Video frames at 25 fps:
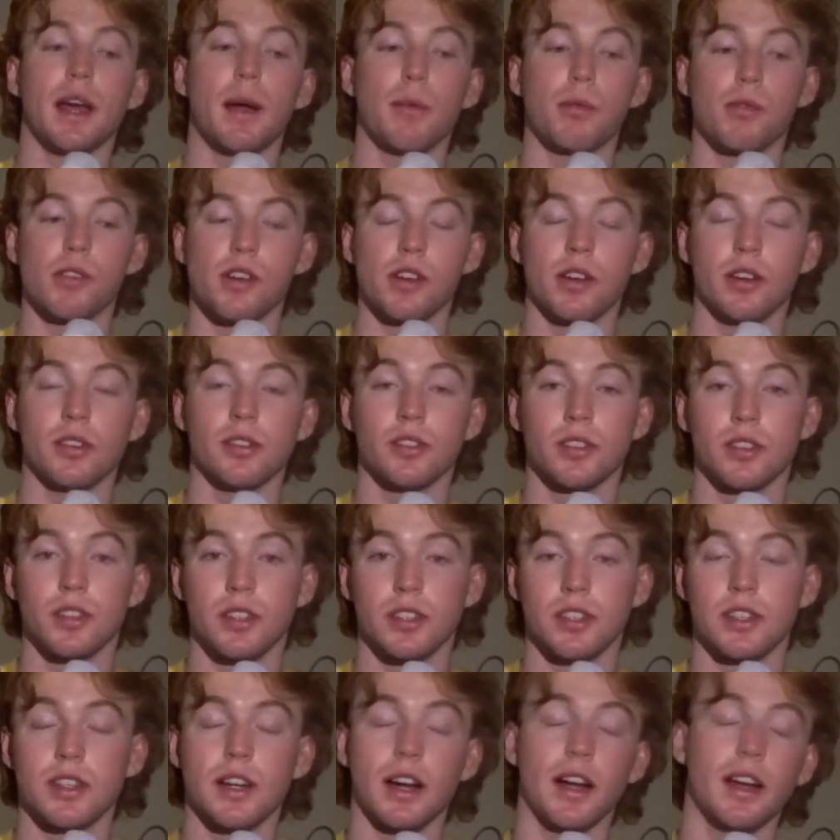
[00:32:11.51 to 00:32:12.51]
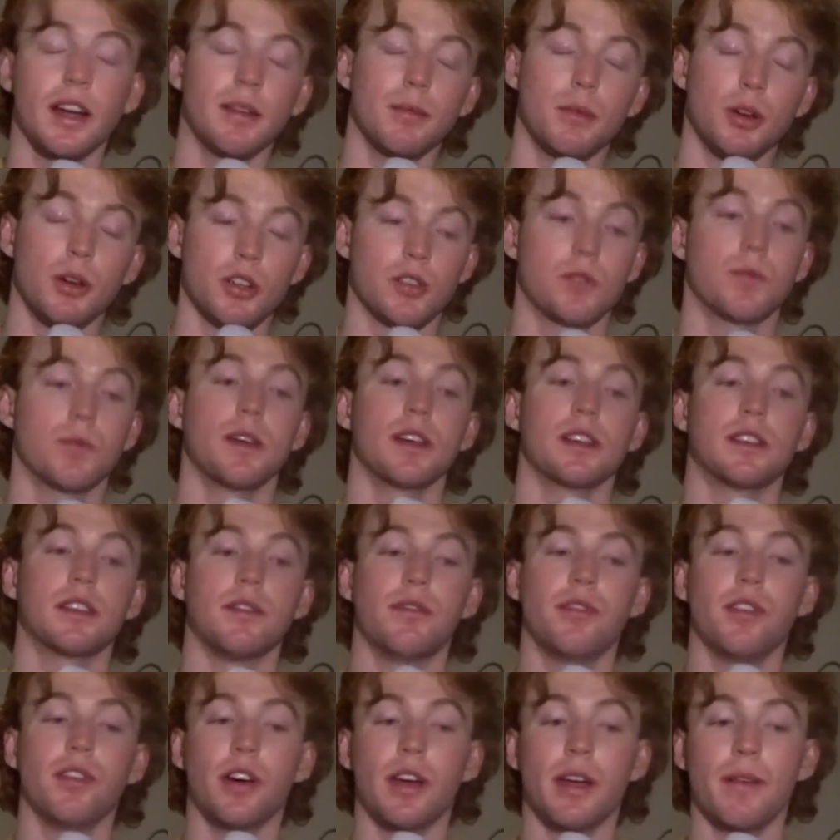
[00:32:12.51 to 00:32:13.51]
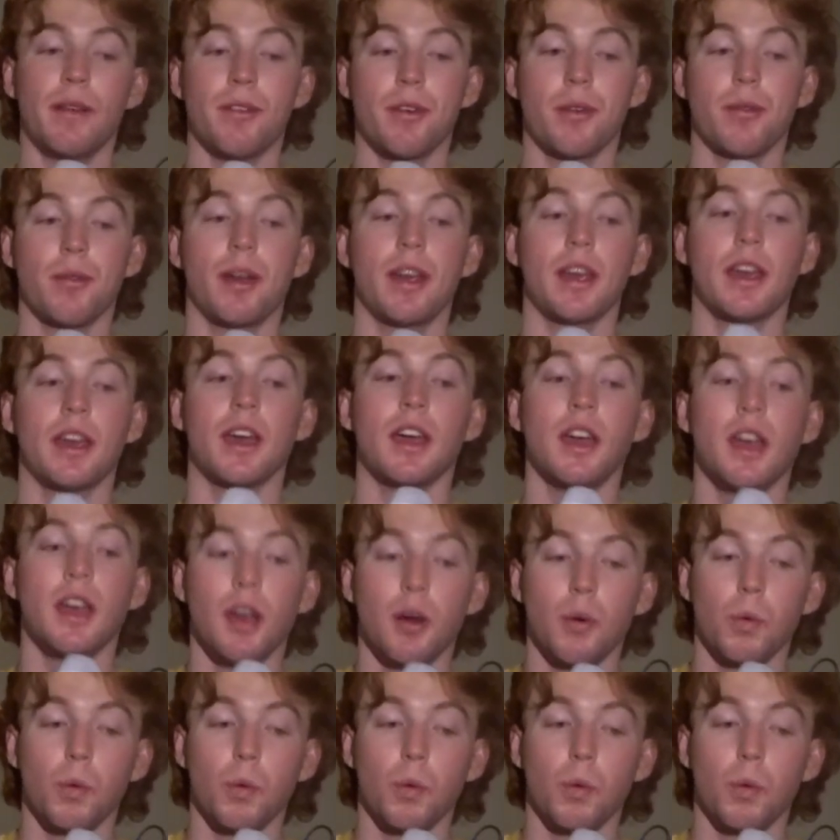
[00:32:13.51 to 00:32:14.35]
Gabriel's going to start most weeks, if not every week.